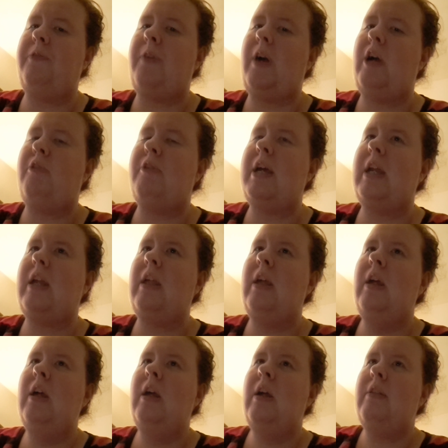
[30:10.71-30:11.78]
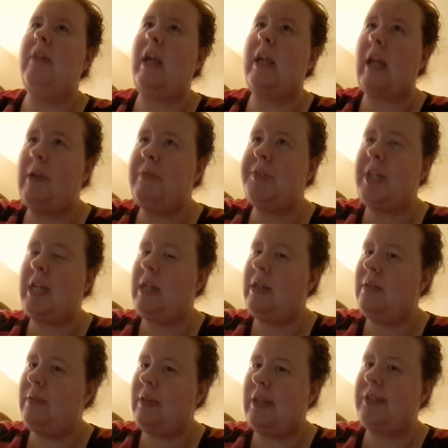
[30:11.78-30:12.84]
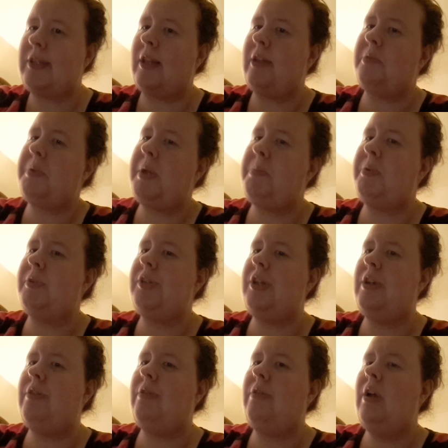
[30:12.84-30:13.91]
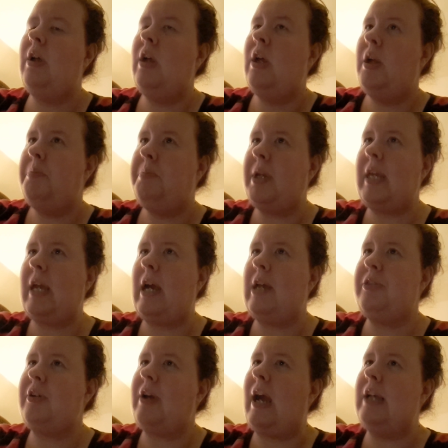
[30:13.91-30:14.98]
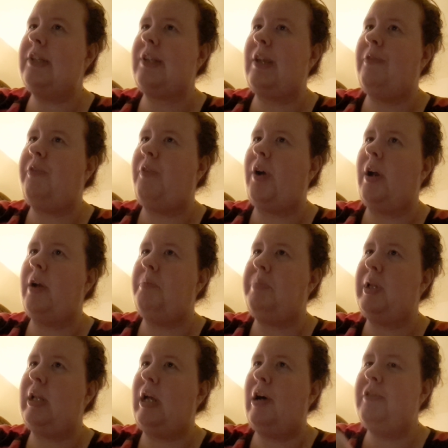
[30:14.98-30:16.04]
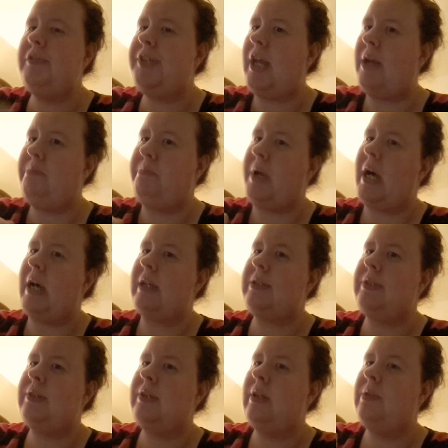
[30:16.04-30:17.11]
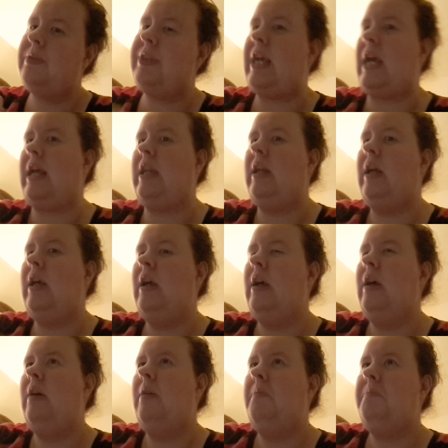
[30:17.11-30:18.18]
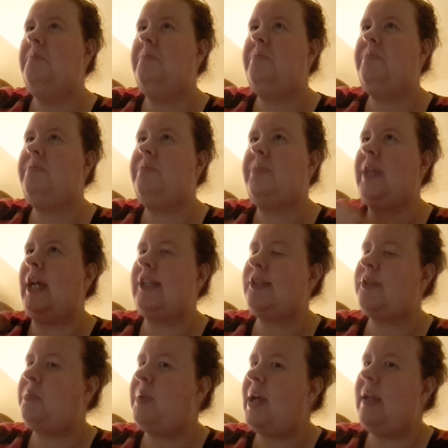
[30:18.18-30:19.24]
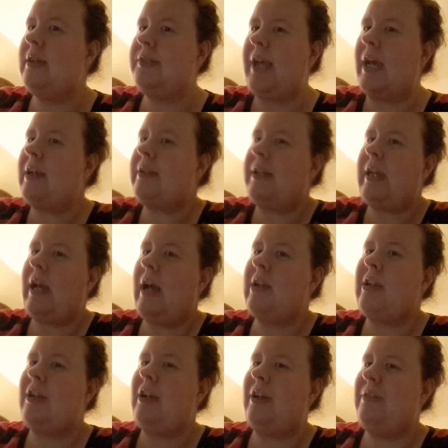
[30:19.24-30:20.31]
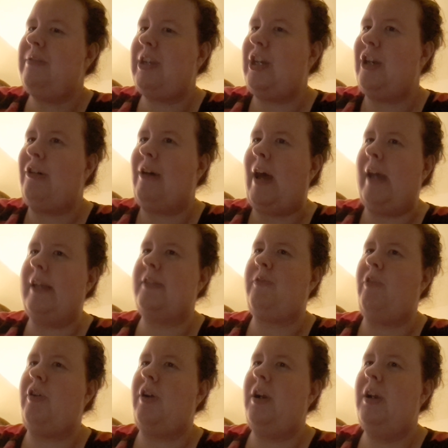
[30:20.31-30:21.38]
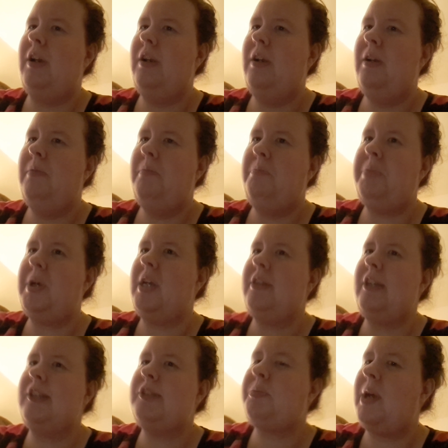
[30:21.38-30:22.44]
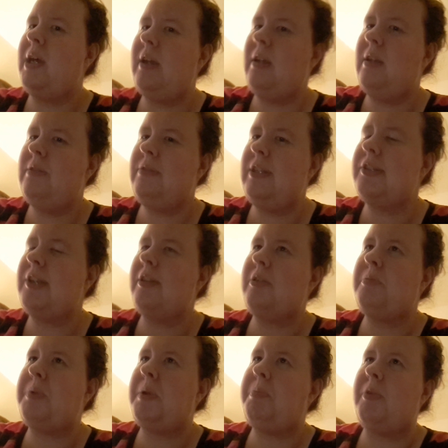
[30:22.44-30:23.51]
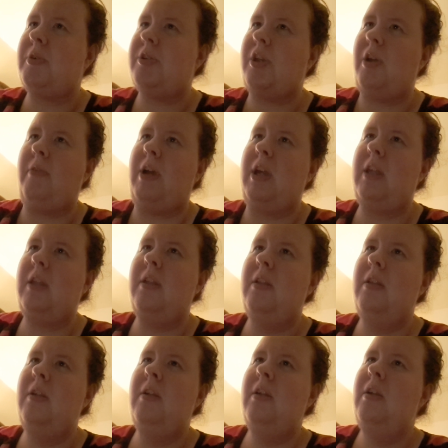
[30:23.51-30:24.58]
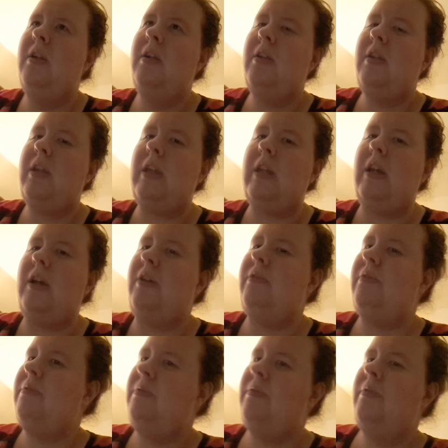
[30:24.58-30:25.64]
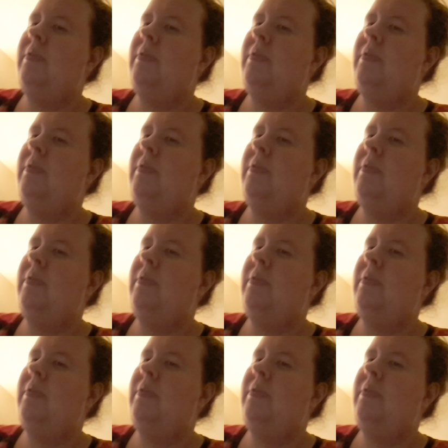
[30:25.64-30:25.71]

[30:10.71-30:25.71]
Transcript: following like I've seen these other people do, but yet they're asking for below 10 bucks. Then that's what exactly I'm going to, you know, ask for. But that's what these other people are doing. You know?